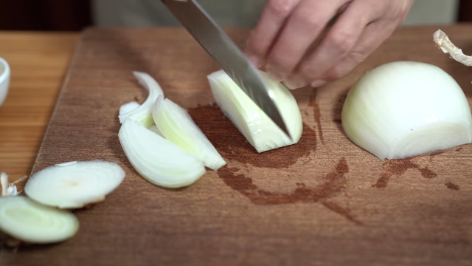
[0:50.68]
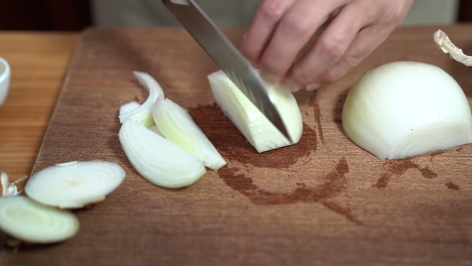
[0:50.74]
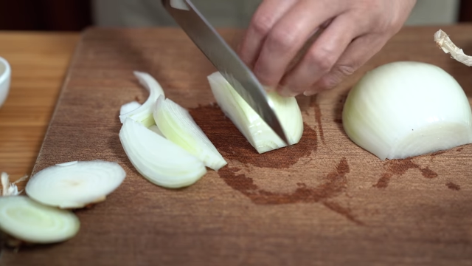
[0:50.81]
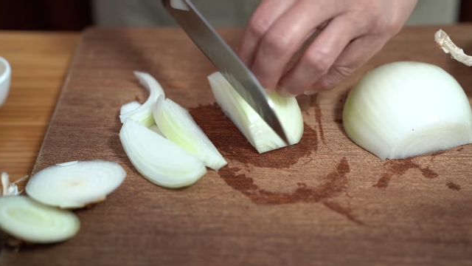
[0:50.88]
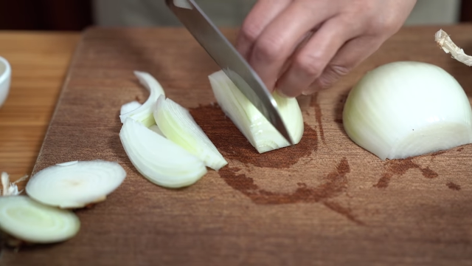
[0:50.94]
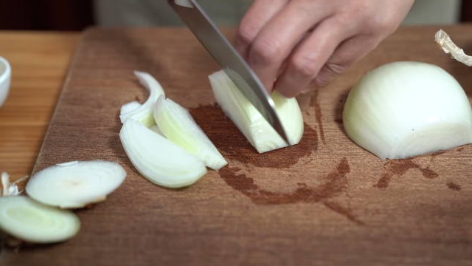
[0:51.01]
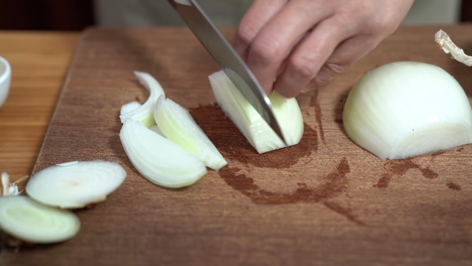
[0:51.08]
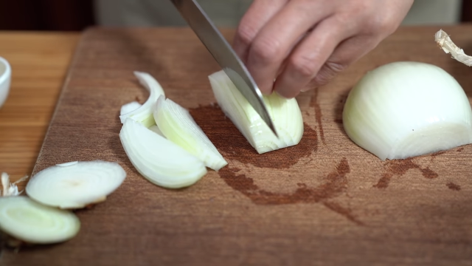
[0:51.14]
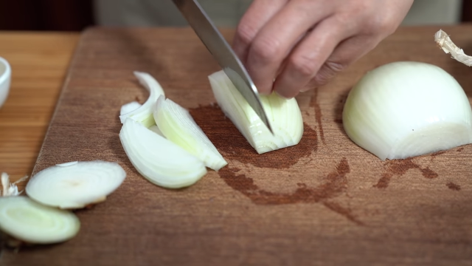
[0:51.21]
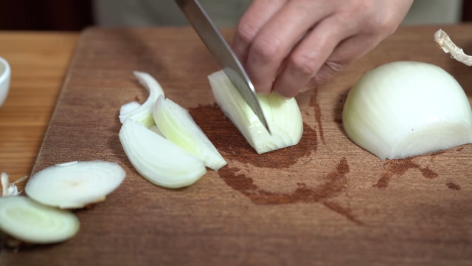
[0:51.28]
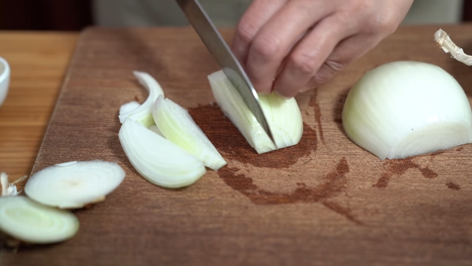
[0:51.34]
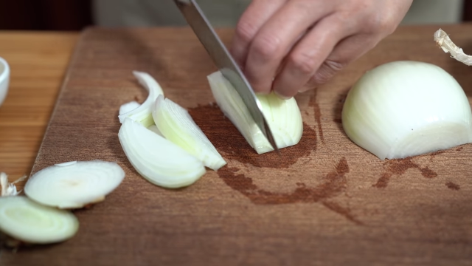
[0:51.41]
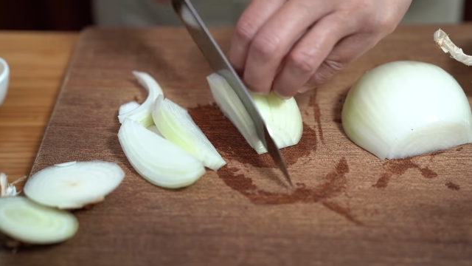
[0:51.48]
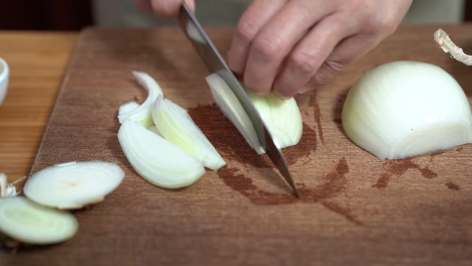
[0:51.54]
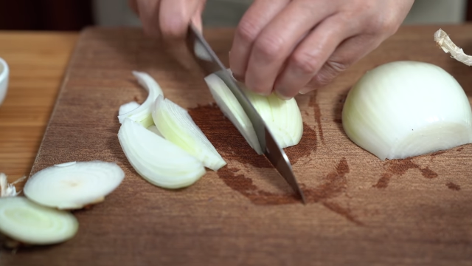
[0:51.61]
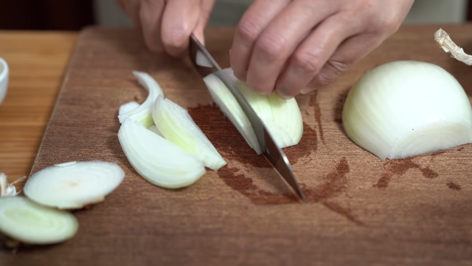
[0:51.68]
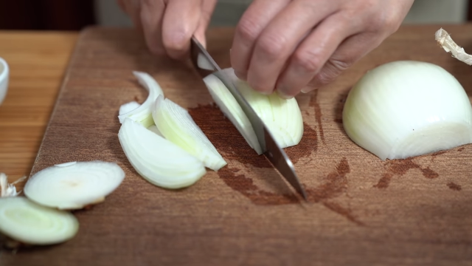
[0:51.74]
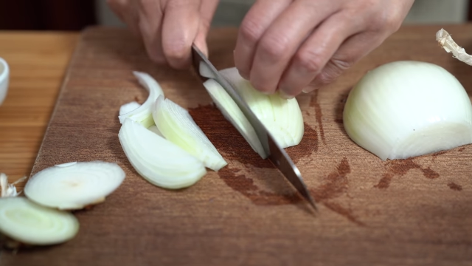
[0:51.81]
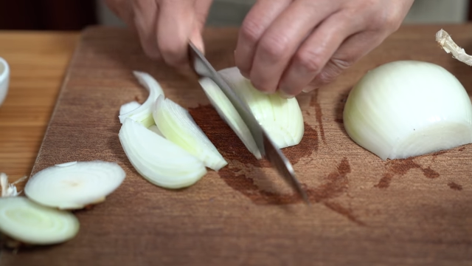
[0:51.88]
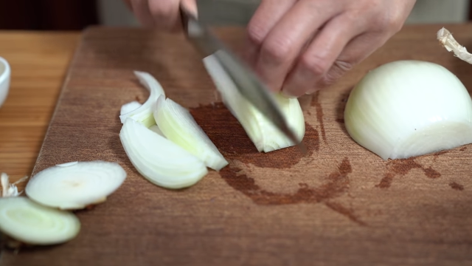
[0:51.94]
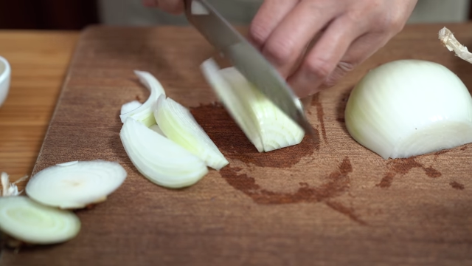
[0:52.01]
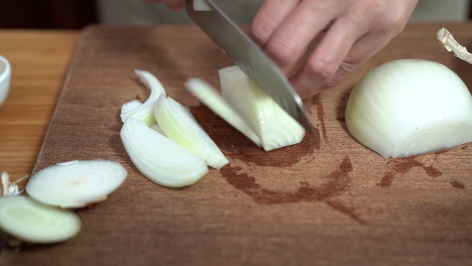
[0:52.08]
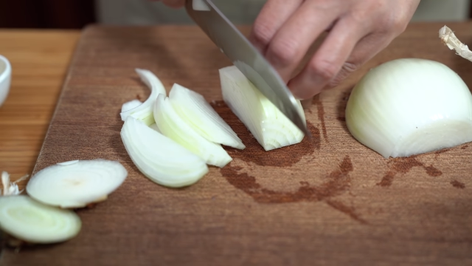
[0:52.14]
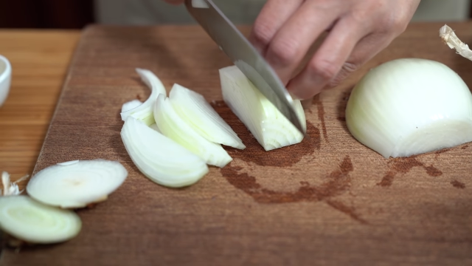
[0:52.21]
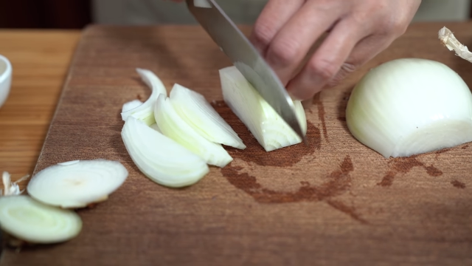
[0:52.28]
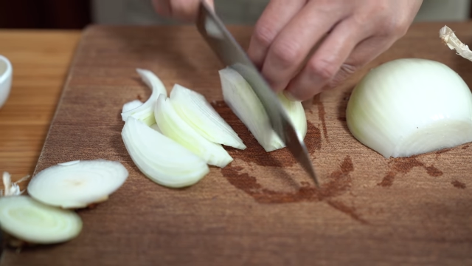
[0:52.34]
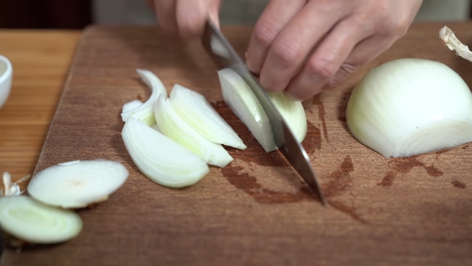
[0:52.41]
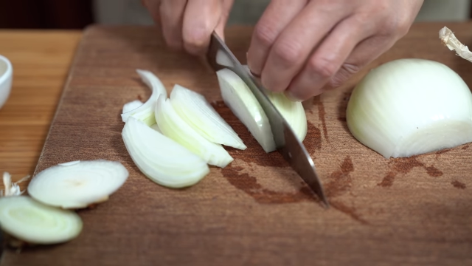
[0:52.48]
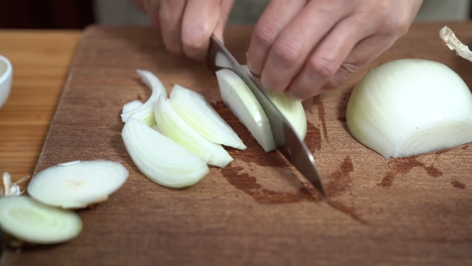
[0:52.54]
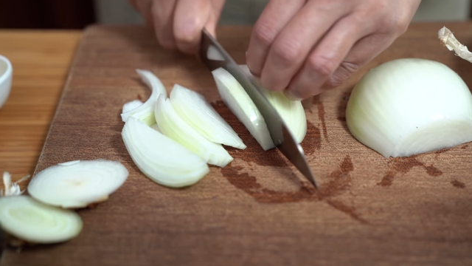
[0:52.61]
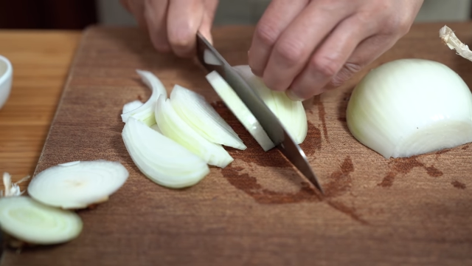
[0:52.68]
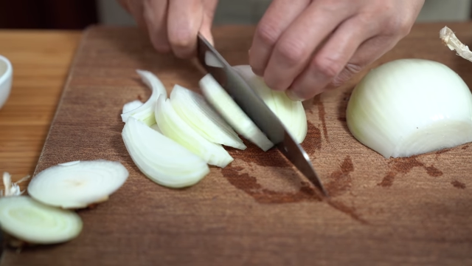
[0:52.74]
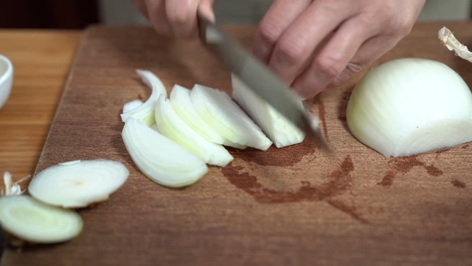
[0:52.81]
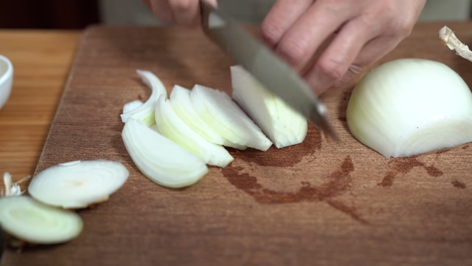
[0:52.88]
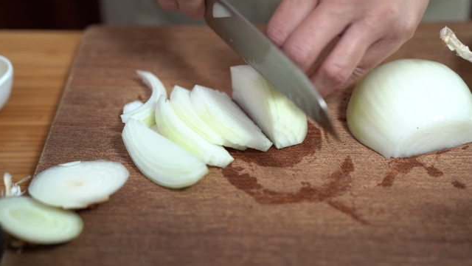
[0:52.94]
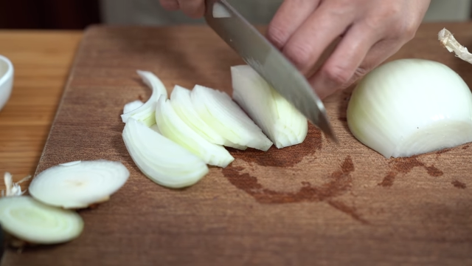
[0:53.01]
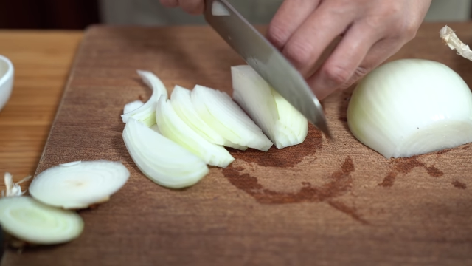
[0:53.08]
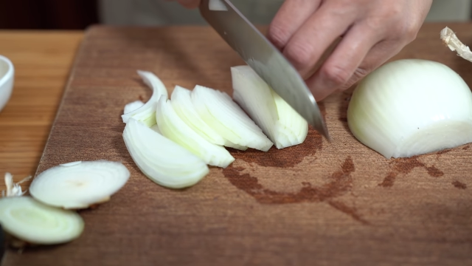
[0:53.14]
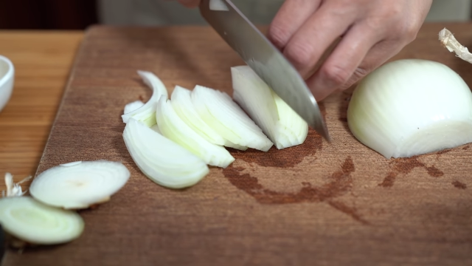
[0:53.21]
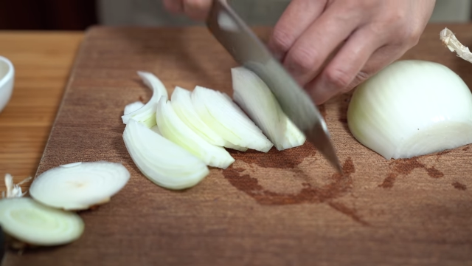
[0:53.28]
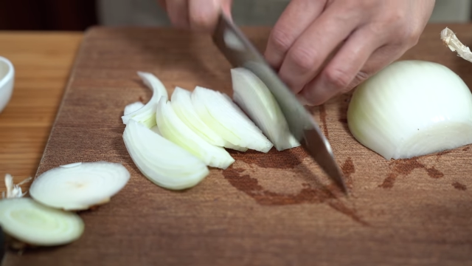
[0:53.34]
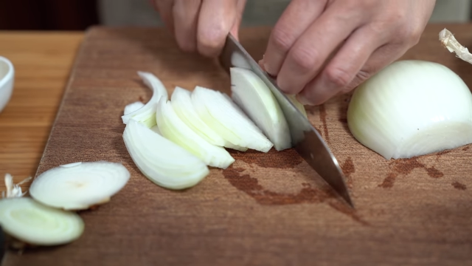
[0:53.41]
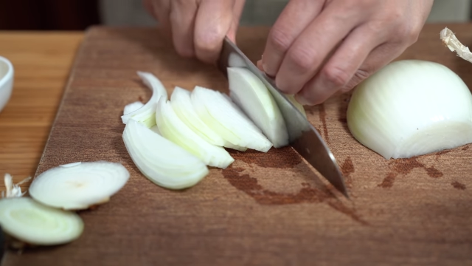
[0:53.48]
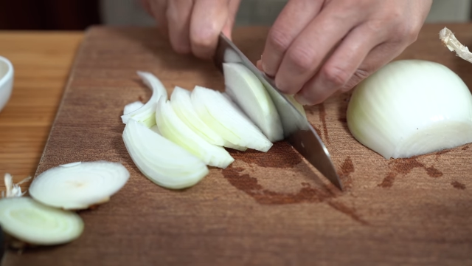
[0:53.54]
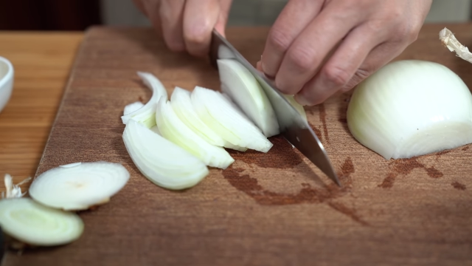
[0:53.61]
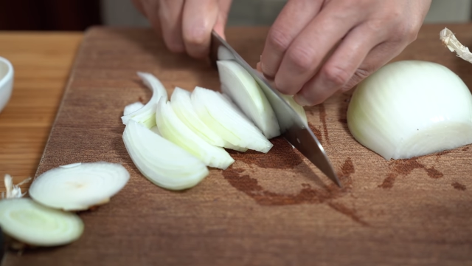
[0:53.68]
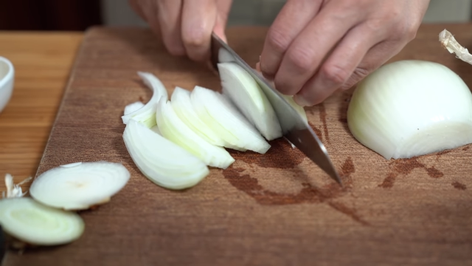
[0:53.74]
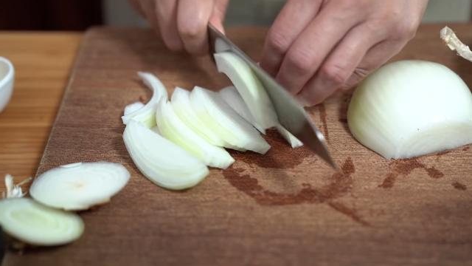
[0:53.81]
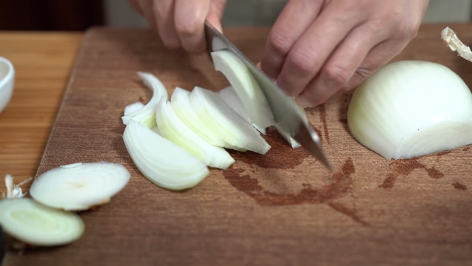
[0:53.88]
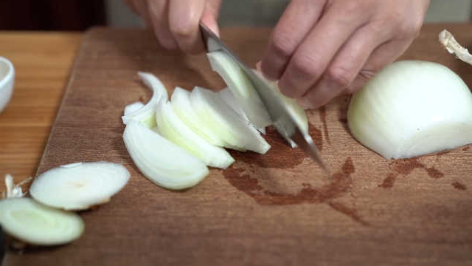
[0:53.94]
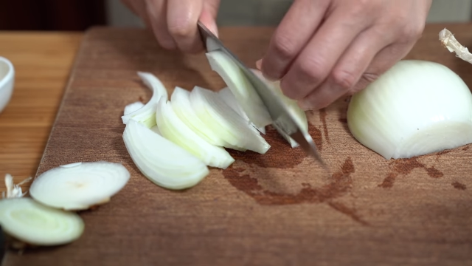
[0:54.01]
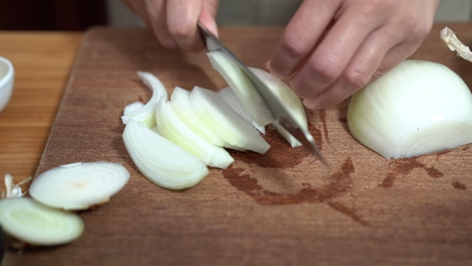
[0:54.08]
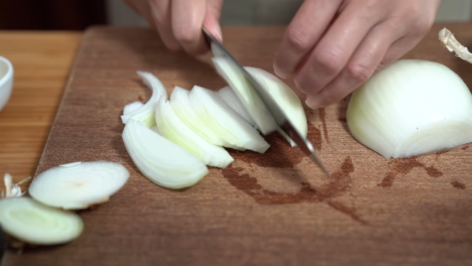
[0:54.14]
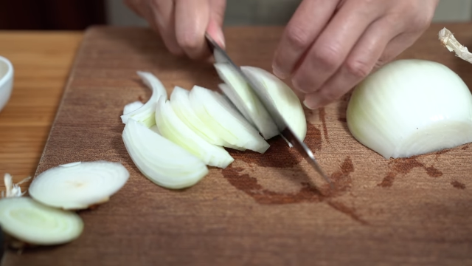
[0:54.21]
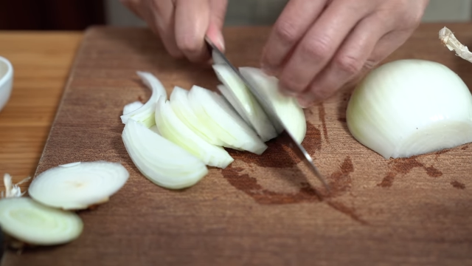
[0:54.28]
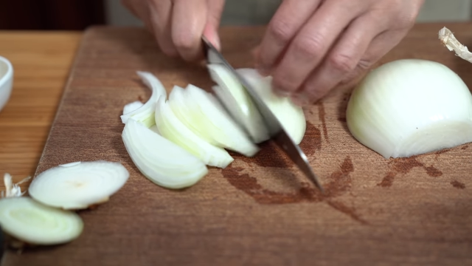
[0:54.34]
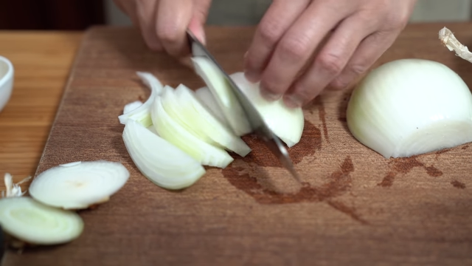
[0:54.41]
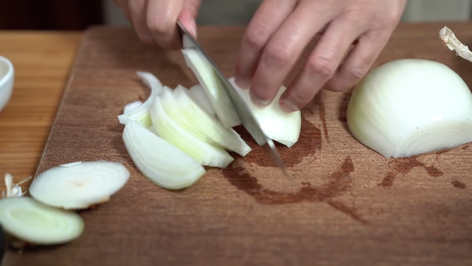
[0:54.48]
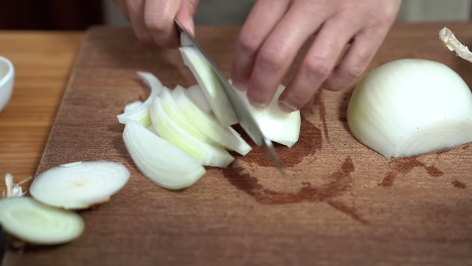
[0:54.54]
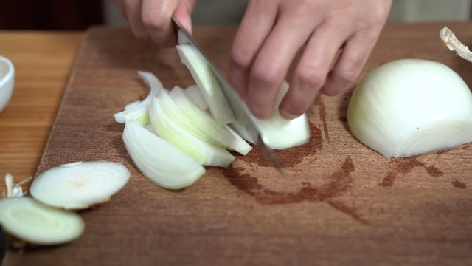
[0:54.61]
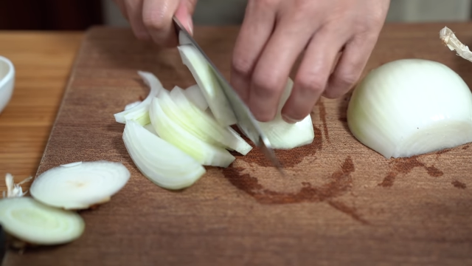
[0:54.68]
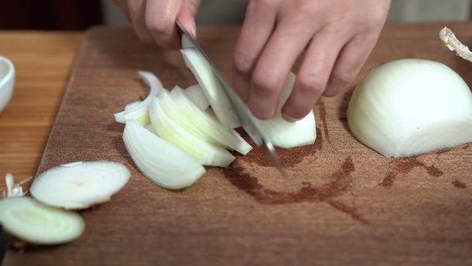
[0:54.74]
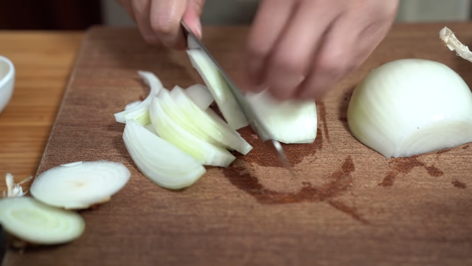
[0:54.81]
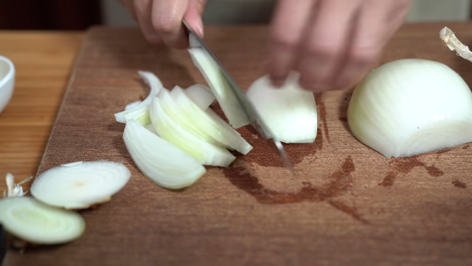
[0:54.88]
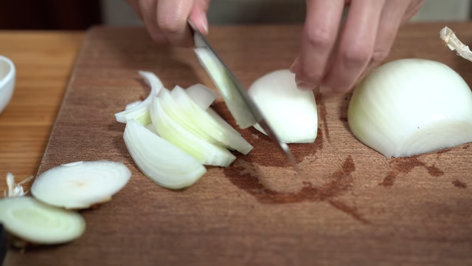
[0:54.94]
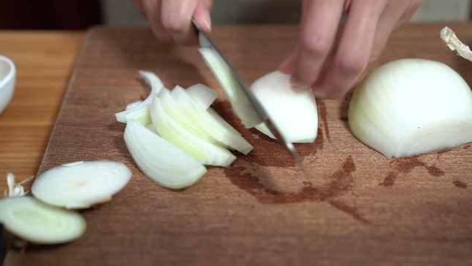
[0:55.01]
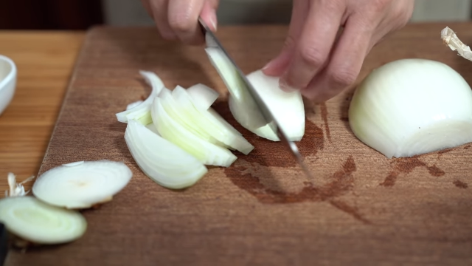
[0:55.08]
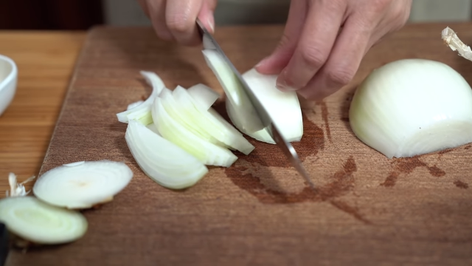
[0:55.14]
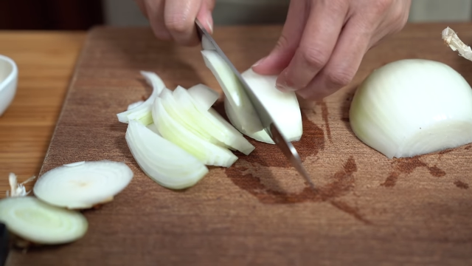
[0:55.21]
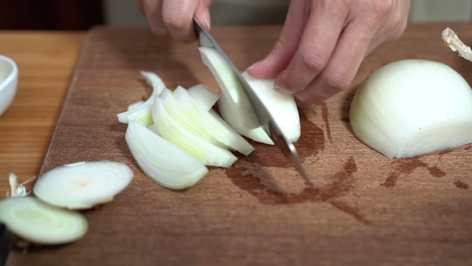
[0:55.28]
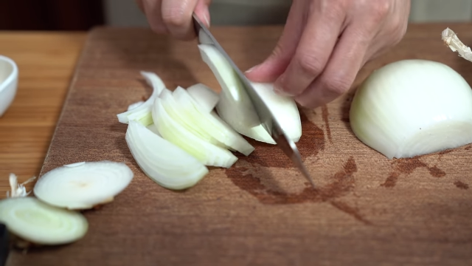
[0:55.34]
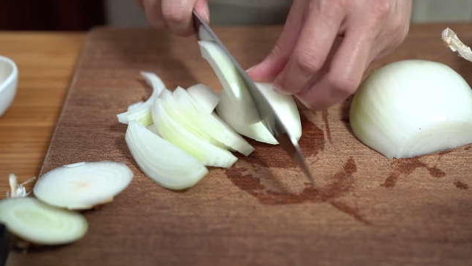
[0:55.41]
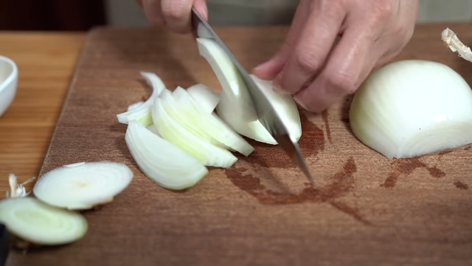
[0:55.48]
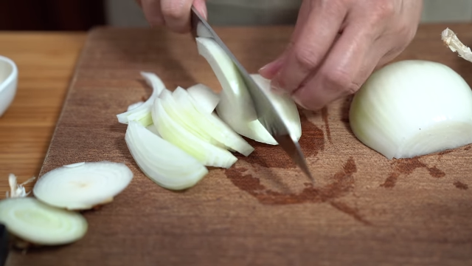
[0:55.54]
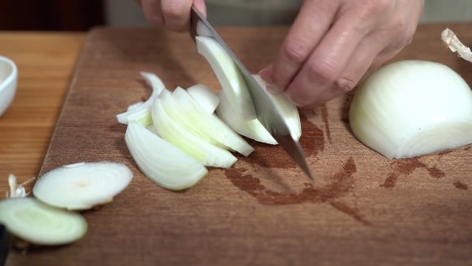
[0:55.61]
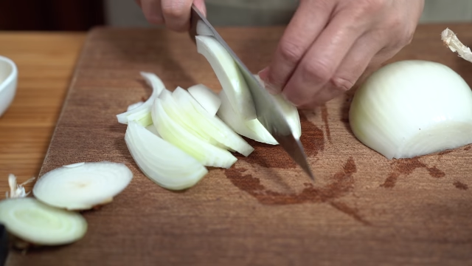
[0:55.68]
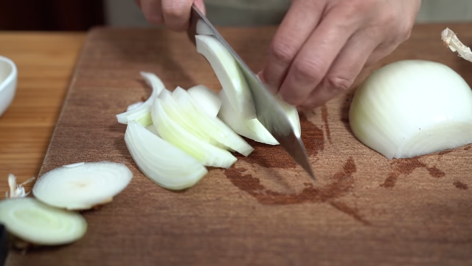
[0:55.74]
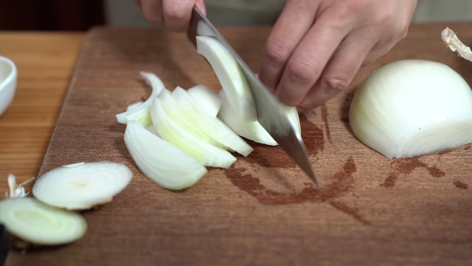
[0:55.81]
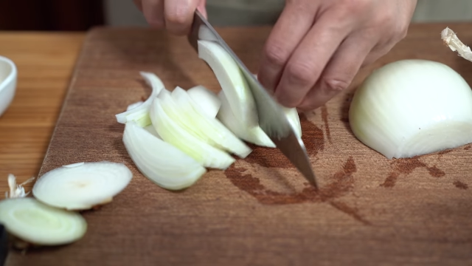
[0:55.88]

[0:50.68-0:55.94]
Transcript: (no speaker visible)